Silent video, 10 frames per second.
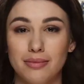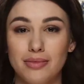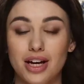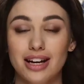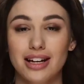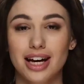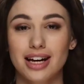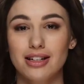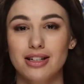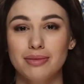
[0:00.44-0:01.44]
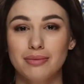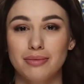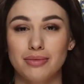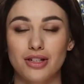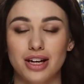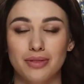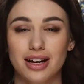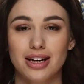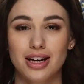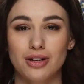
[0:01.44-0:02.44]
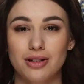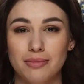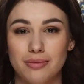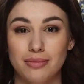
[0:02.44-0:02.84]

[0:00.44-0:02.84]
Hi guys, Gemma here.